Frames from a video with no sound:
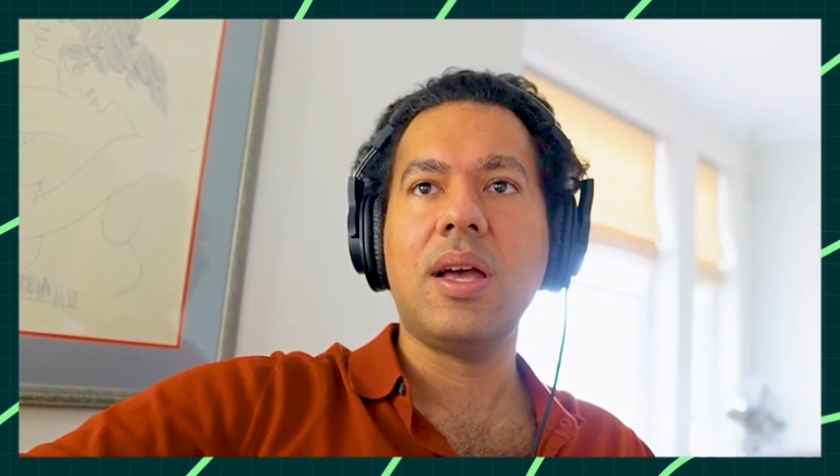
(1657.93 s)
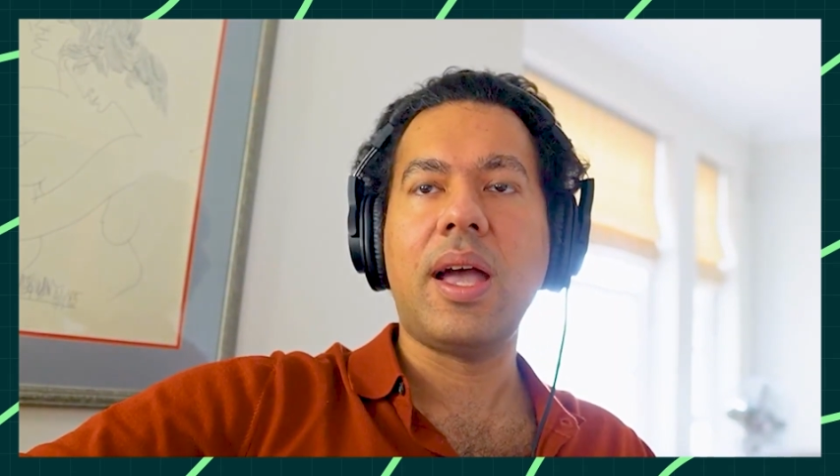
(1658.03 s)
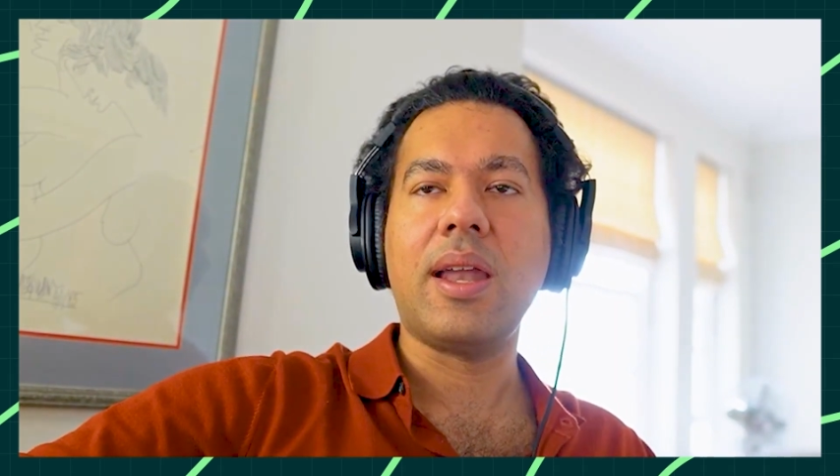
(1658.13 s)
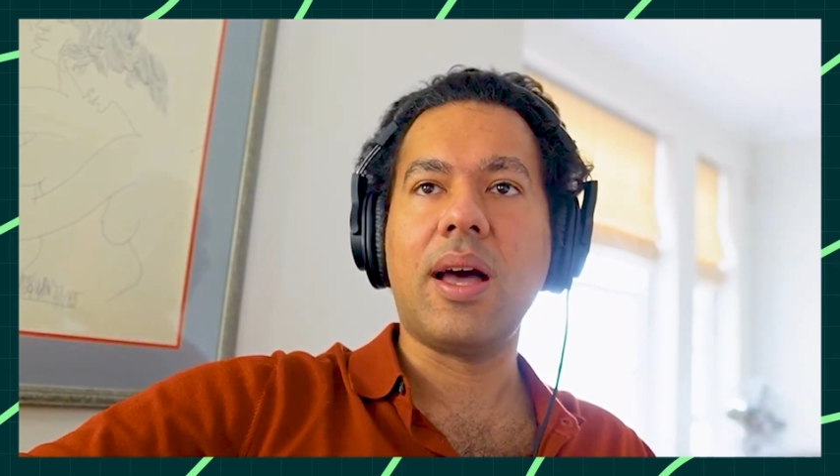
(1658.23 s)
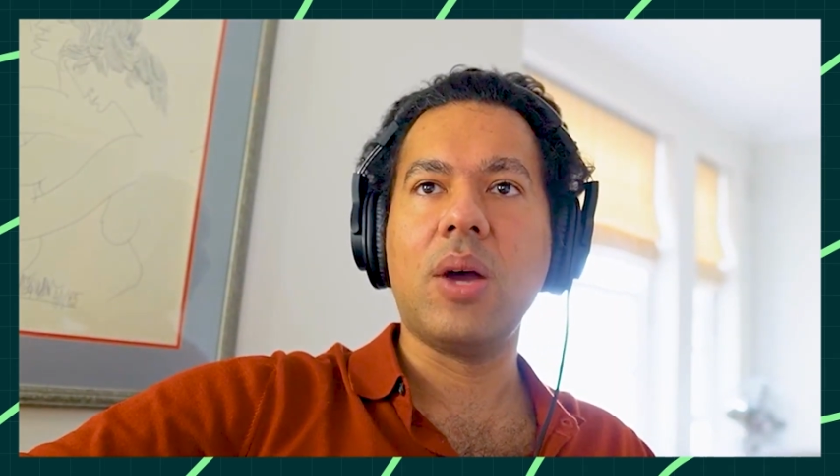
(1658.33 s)

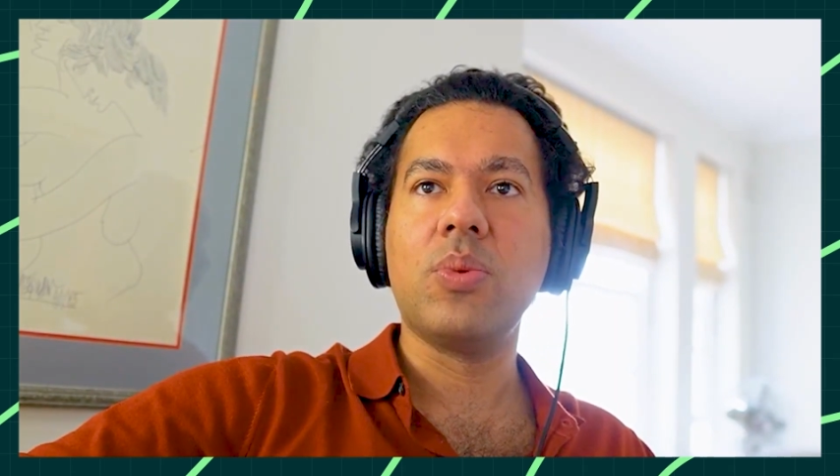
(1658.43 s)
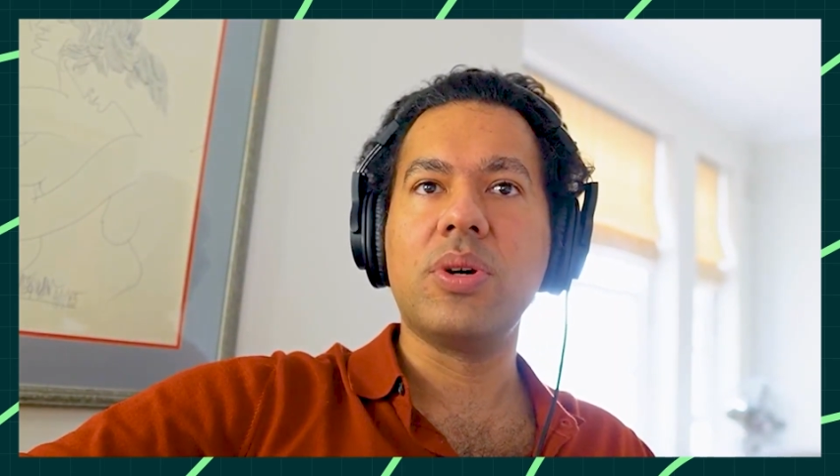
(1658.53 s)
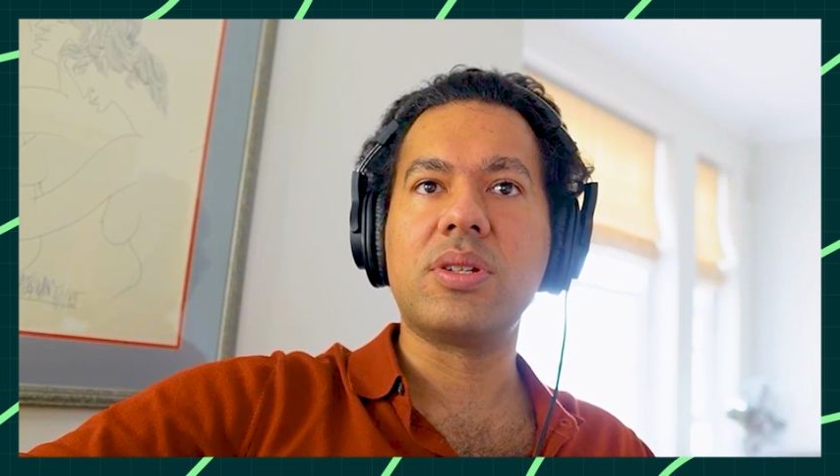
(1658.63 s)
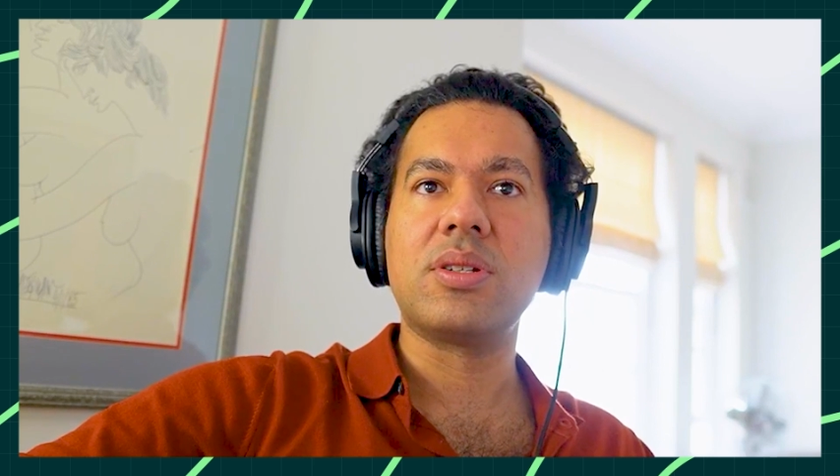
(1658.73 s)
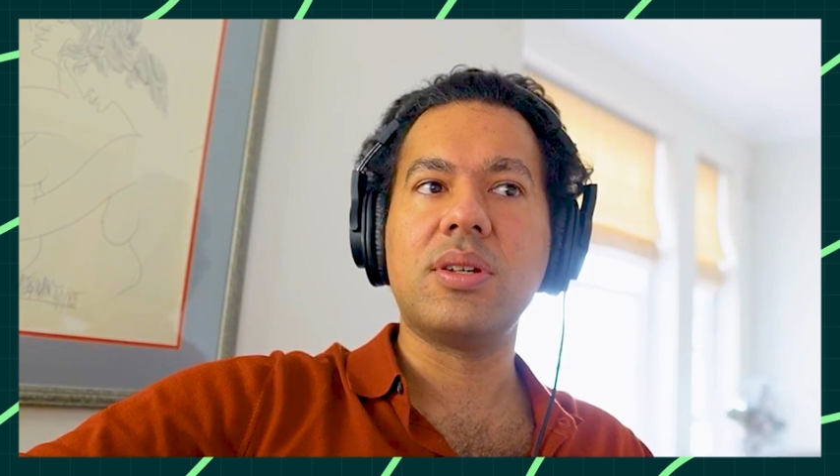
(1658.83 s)
and I
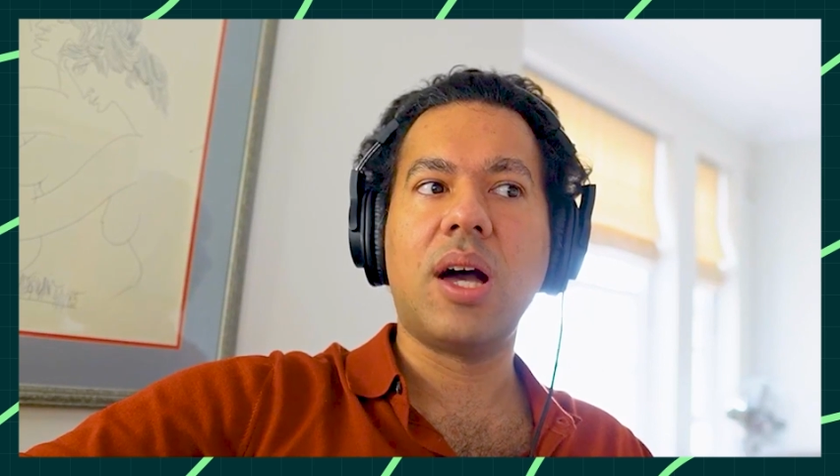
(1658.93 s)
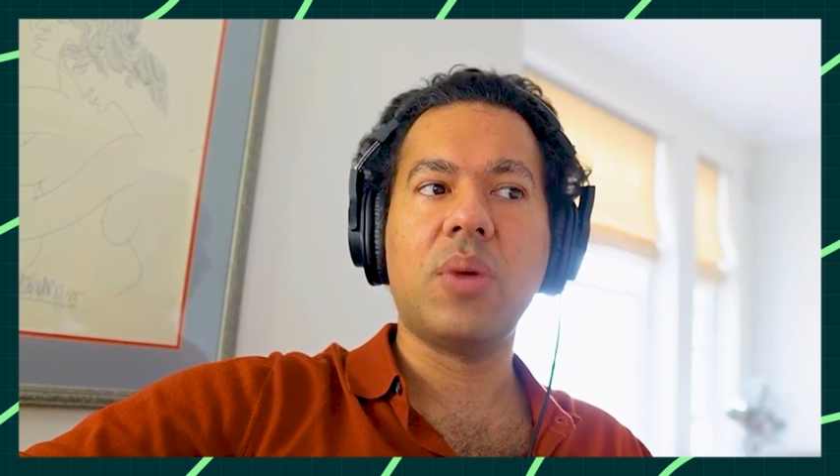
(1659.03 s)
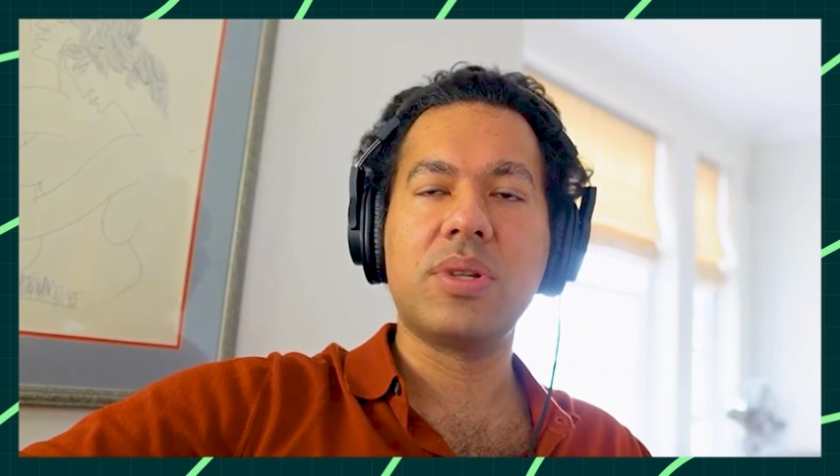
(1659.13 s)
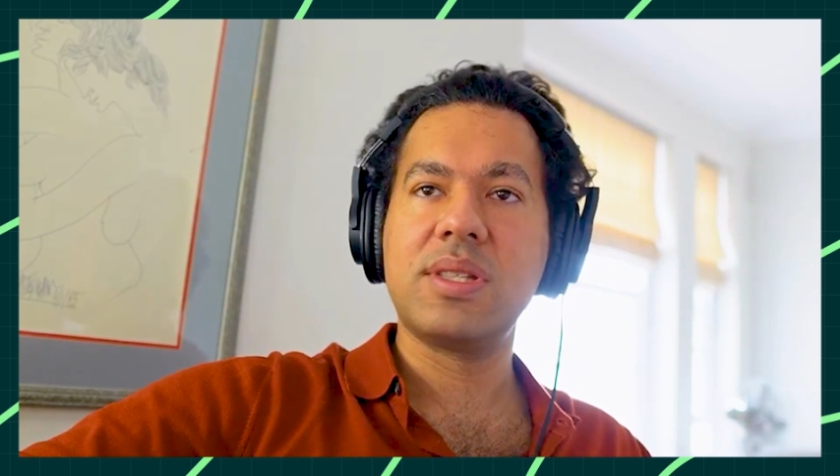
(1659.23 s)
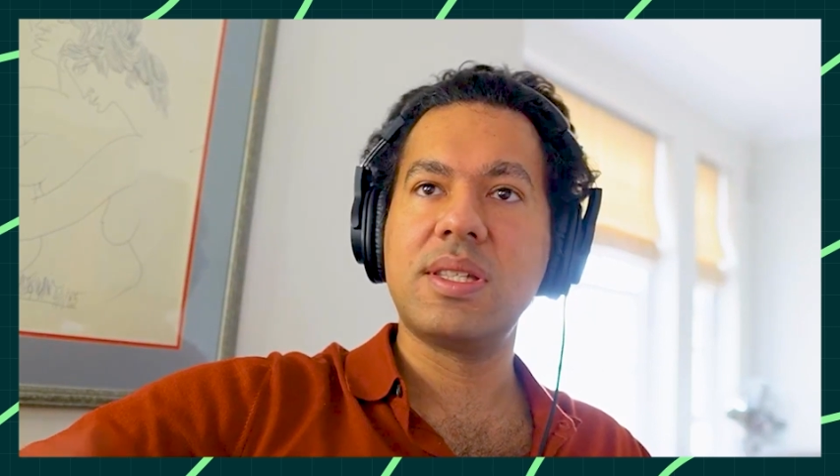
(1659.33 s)
would
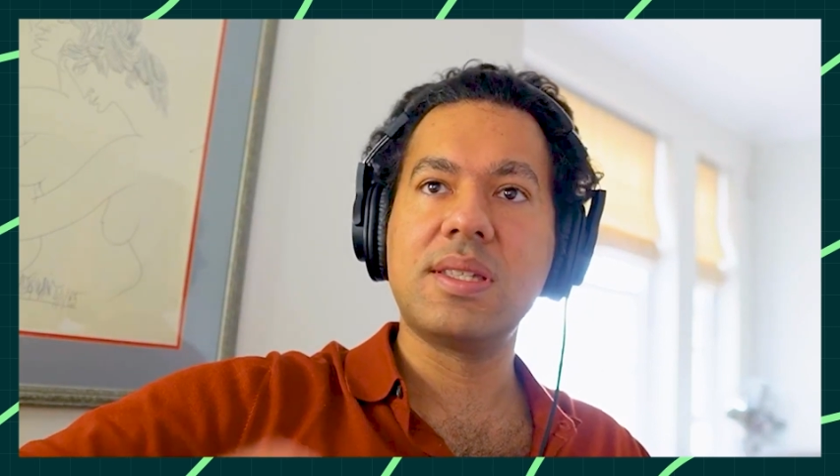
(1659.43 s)
see